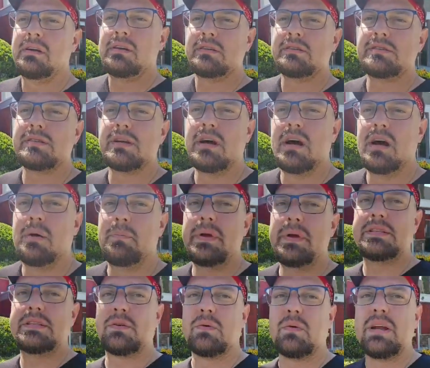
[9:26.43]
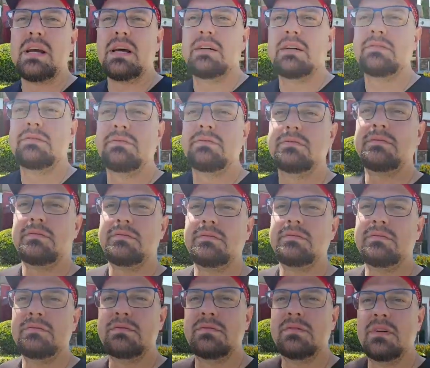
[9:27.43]
It's a pizzeria
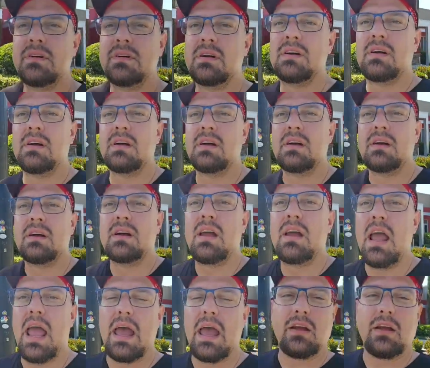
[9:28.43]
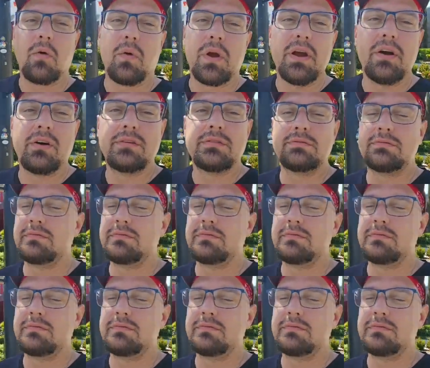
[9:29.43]
and grill.